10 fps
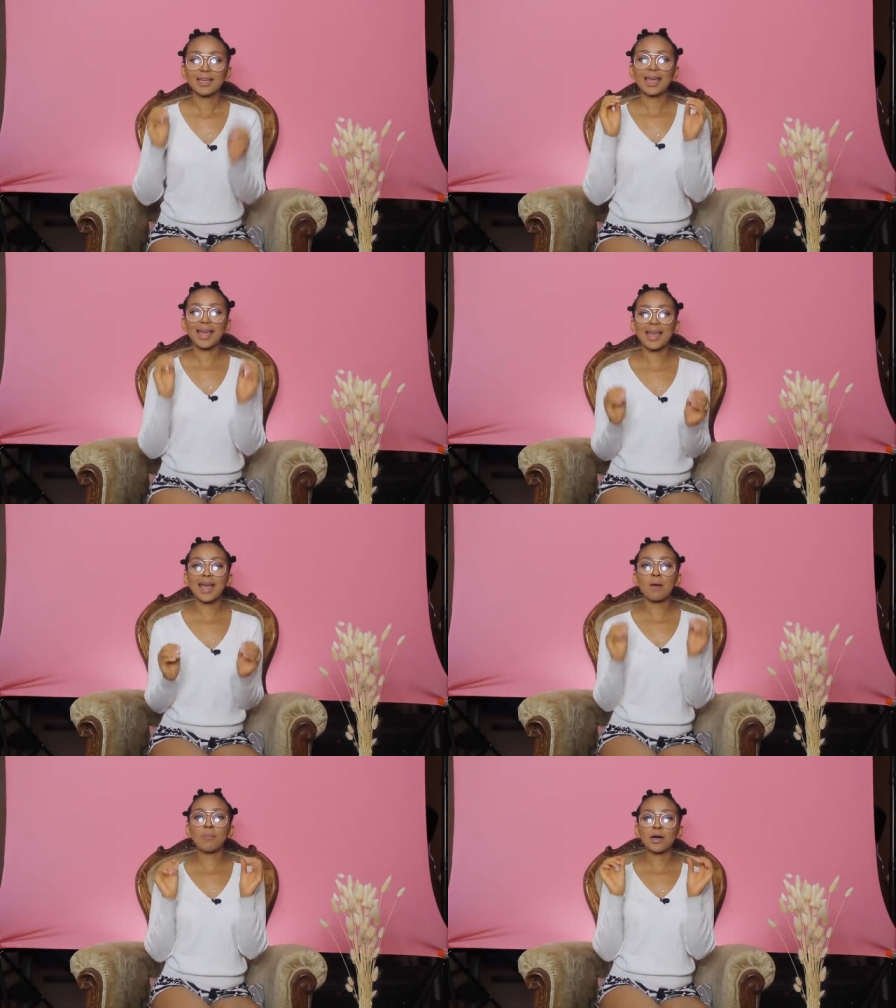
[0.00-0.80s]

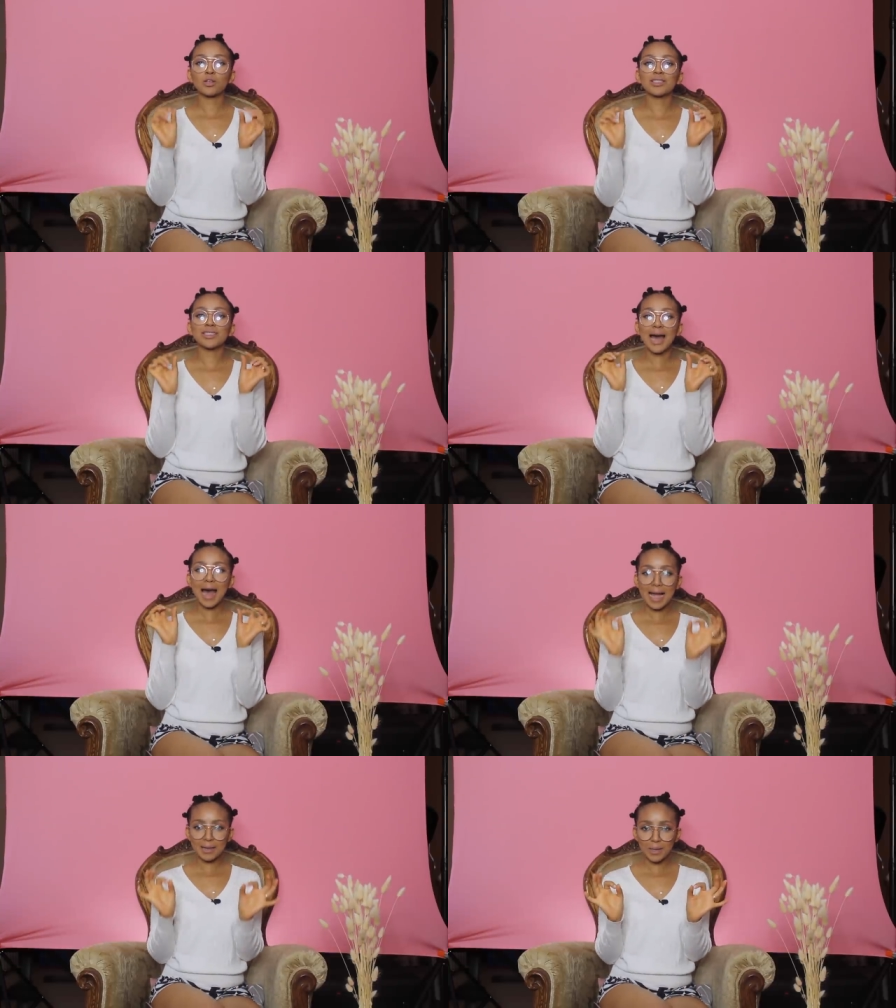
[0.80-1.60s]
Care about
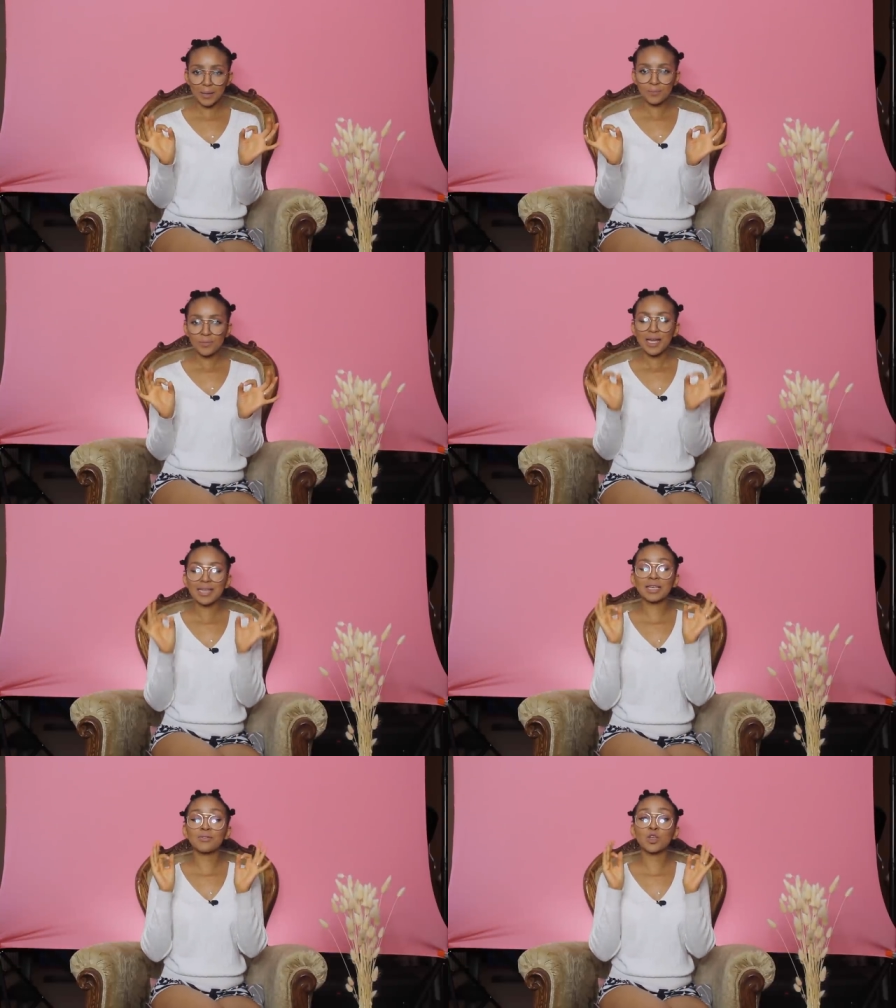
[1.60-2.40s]
timing
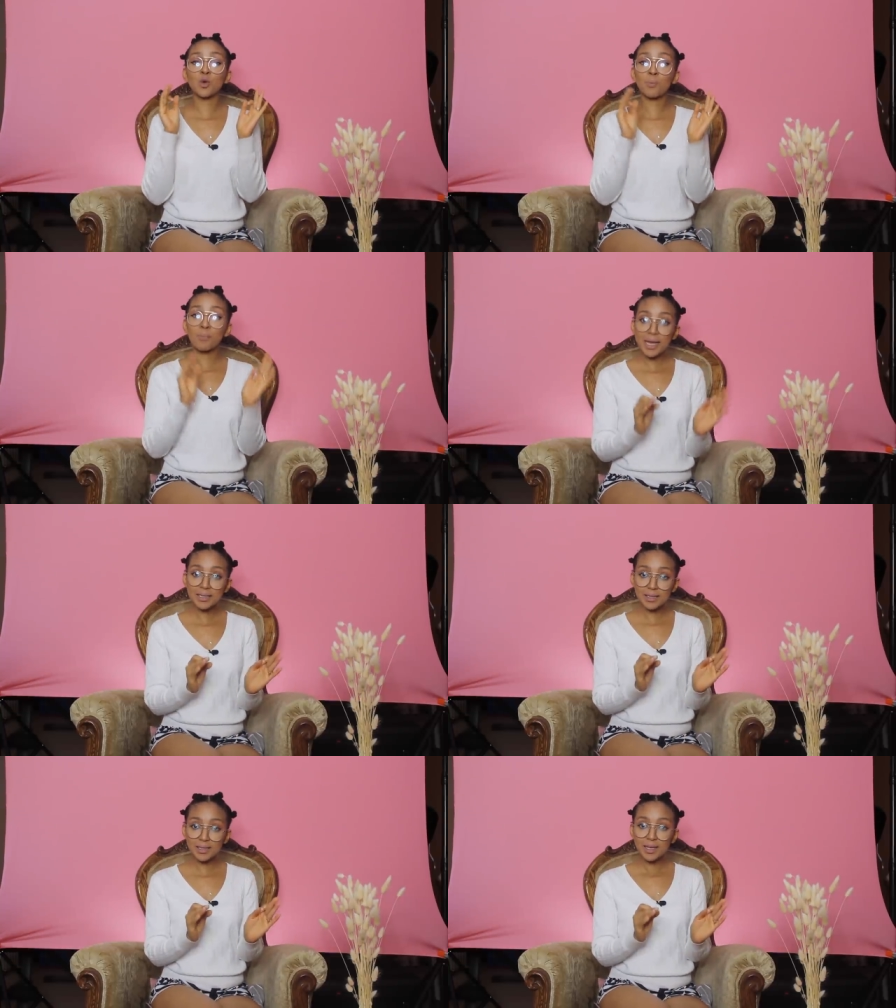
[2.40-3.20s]
and giving your
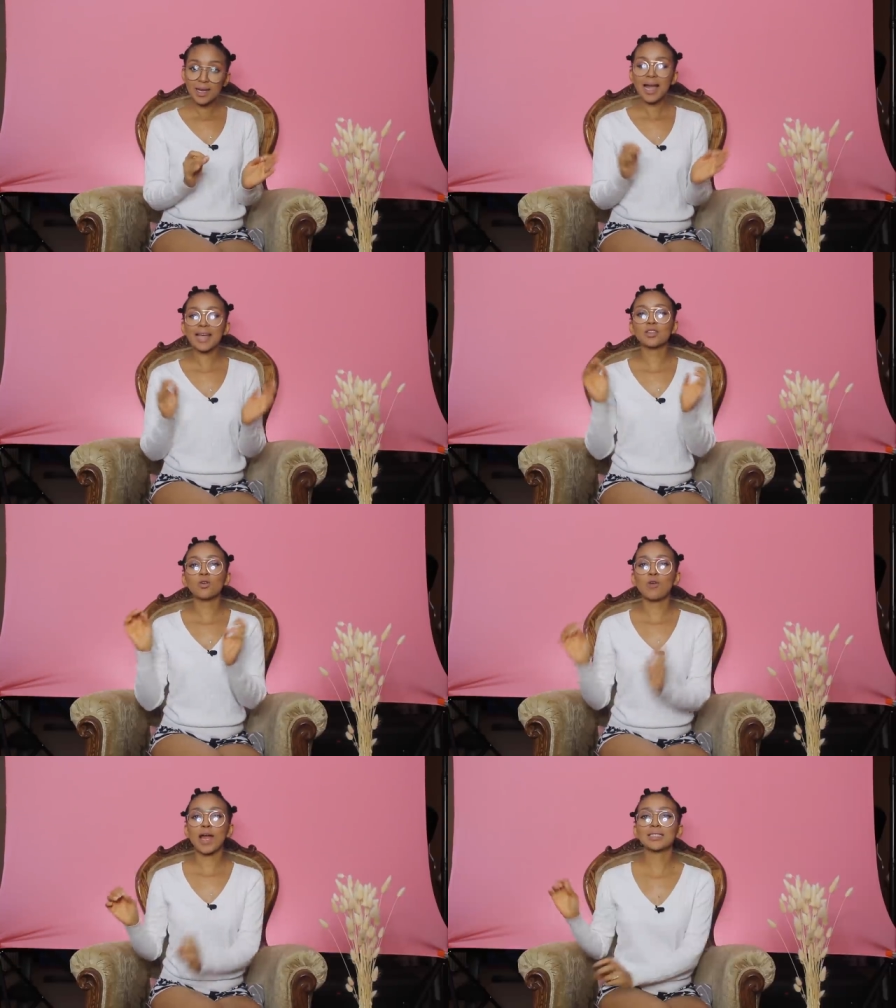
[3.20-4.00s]
best at
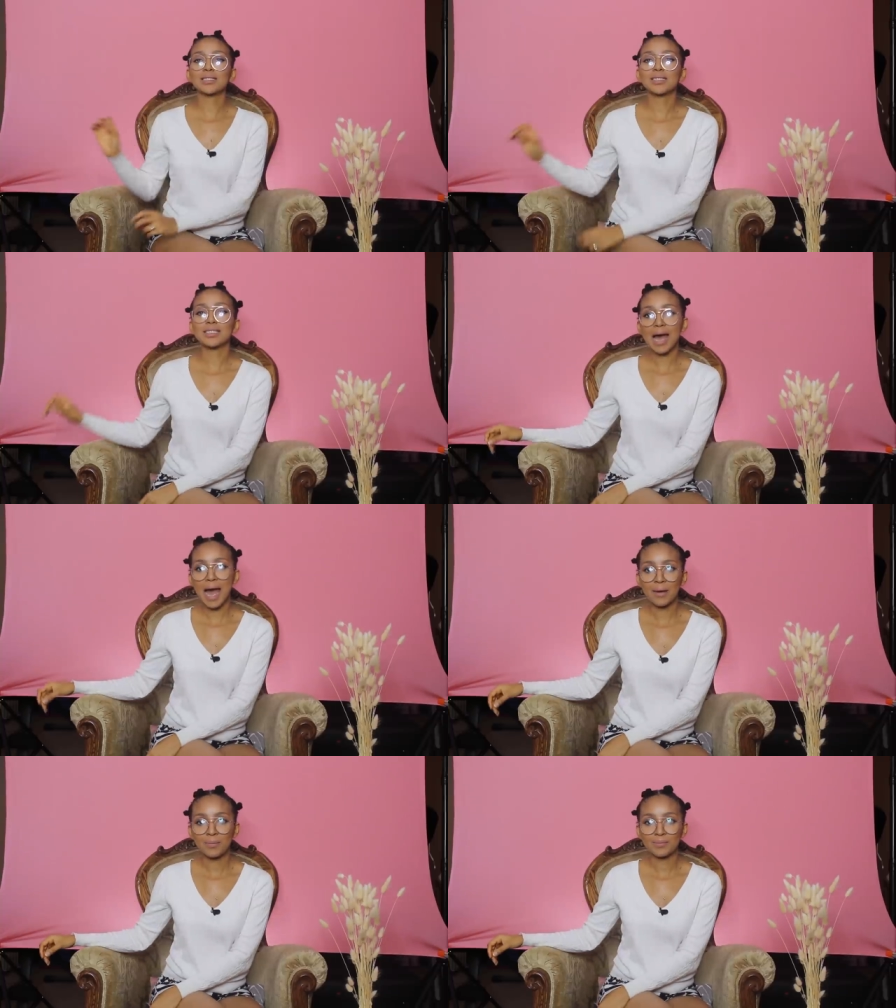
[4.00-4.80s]
the right
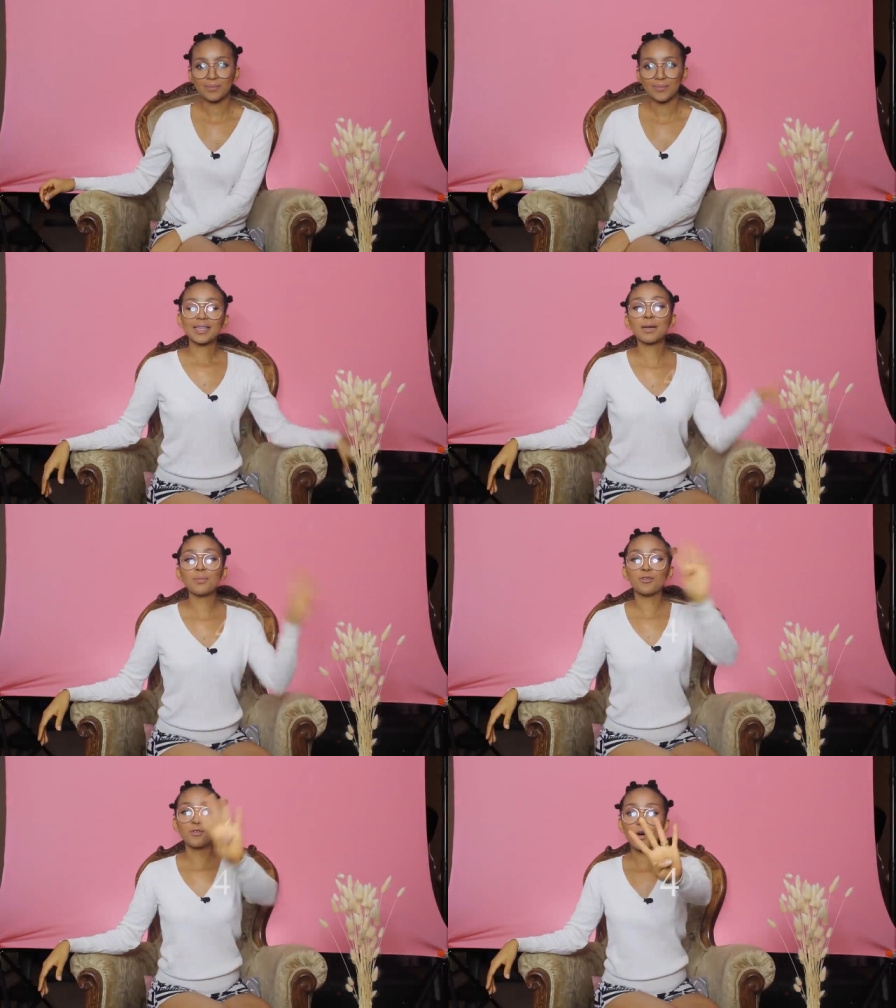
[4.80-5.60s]
time.
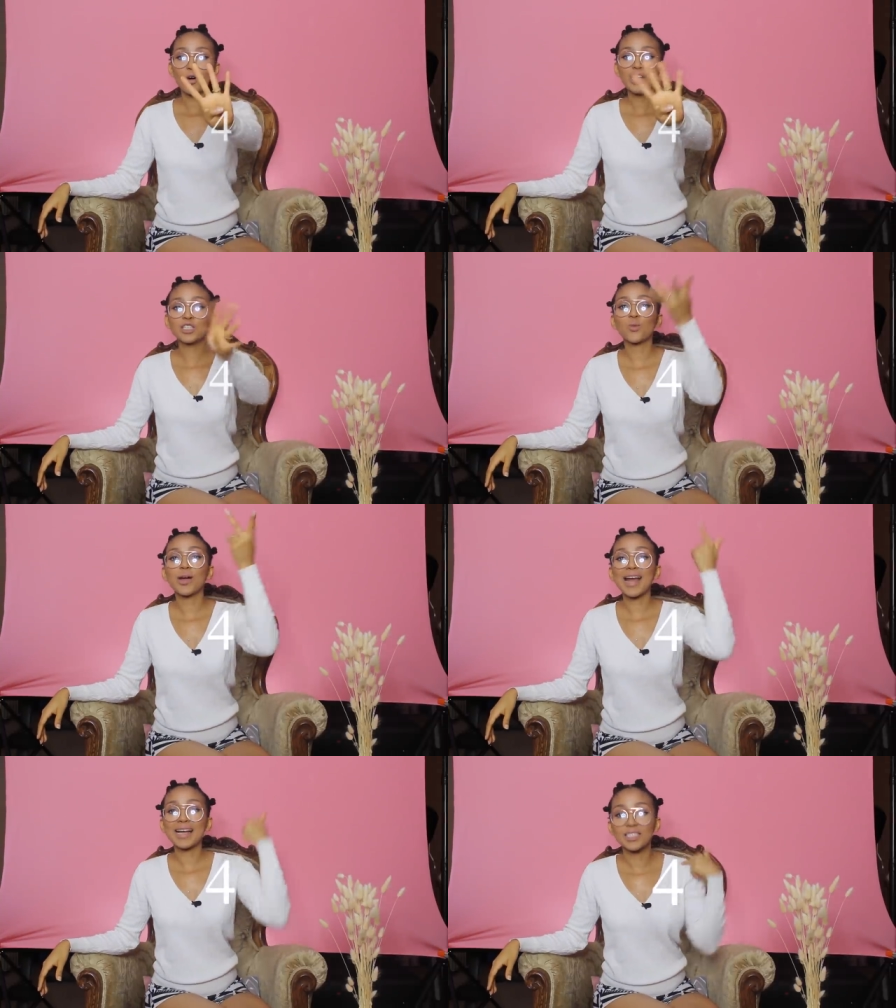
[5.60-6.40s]
Number four is
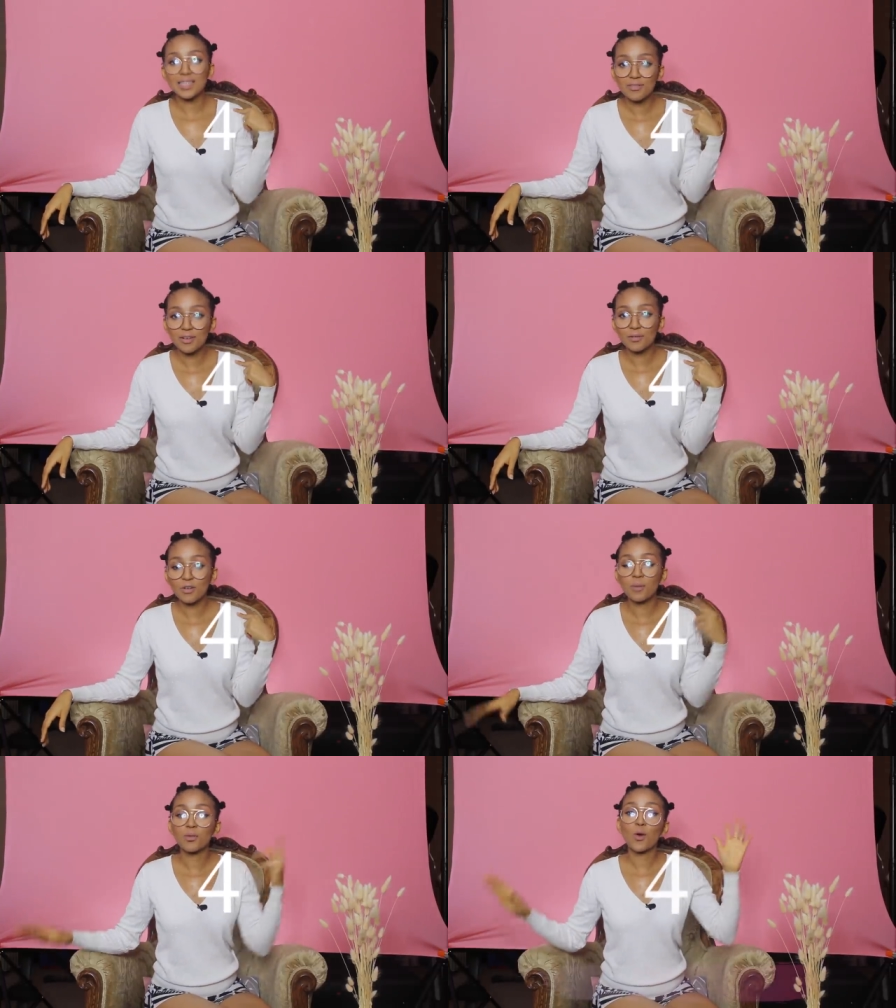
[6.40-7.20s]
one I suffer
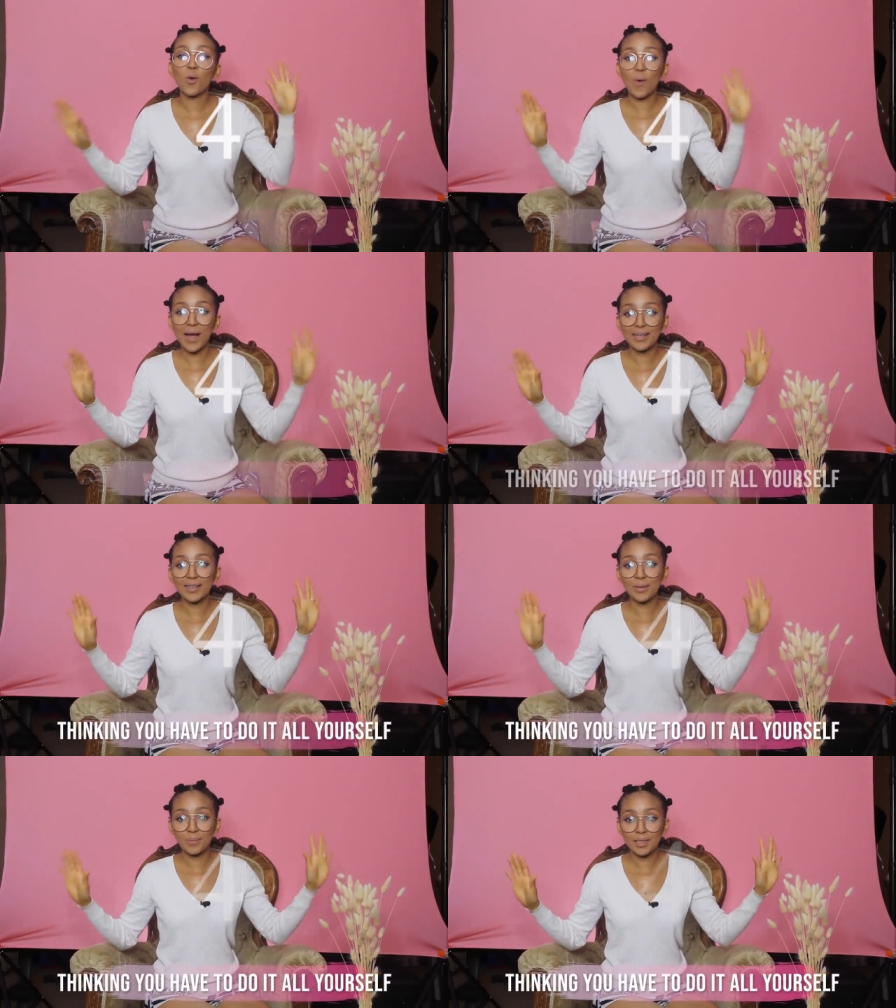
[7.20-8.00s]
from quite
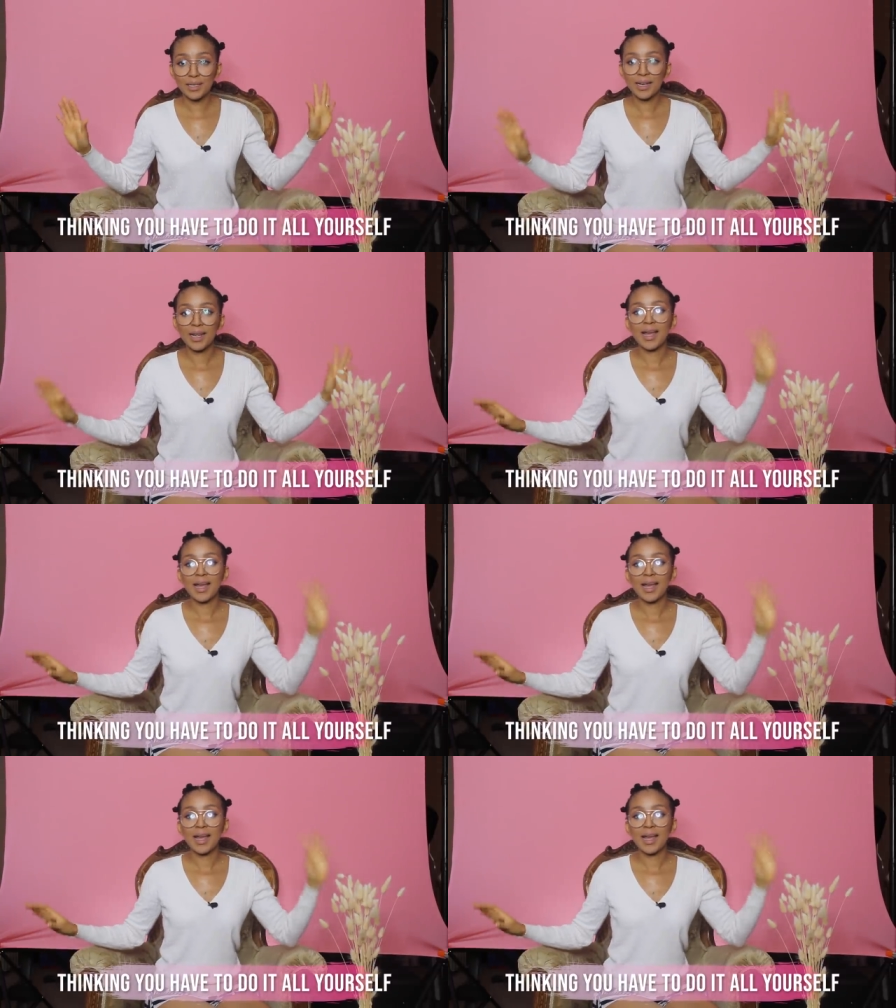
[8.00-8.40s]
a bit.